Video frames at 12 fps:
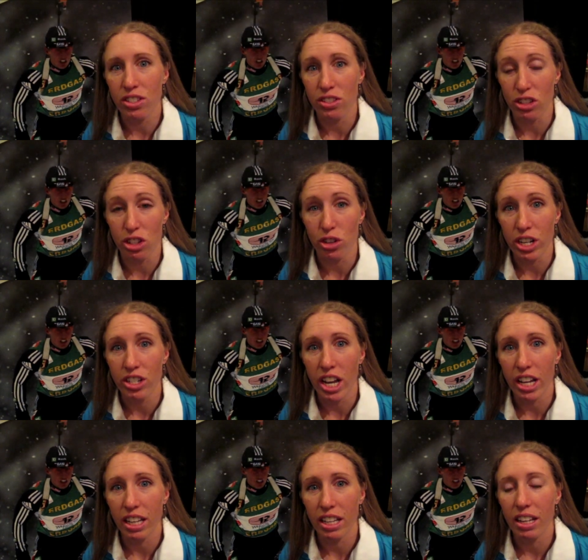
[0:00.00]
the Straight
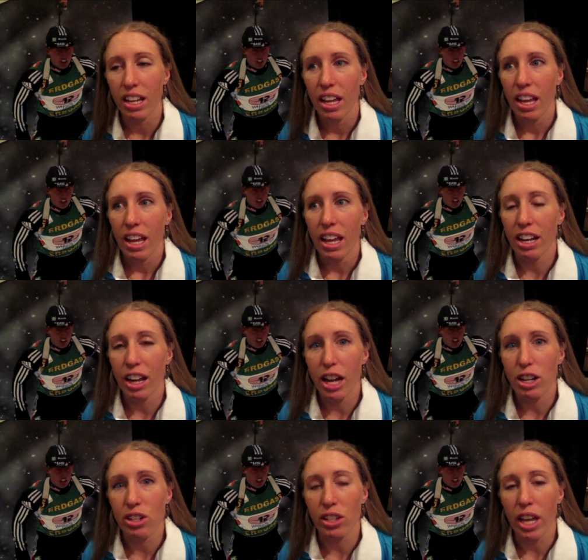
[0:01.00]
Jacket, and it
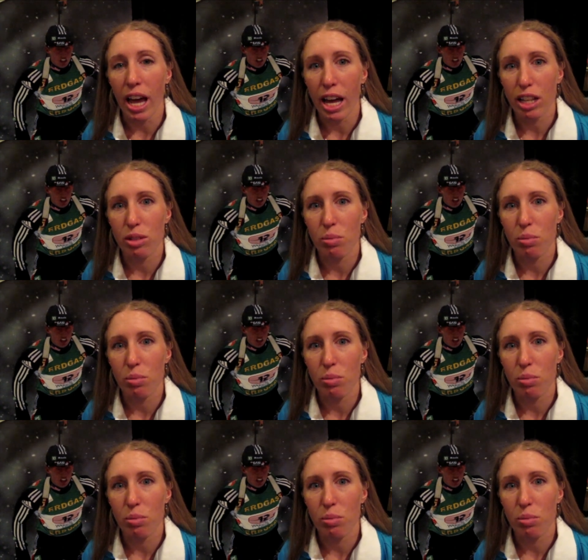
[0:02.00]
actually adds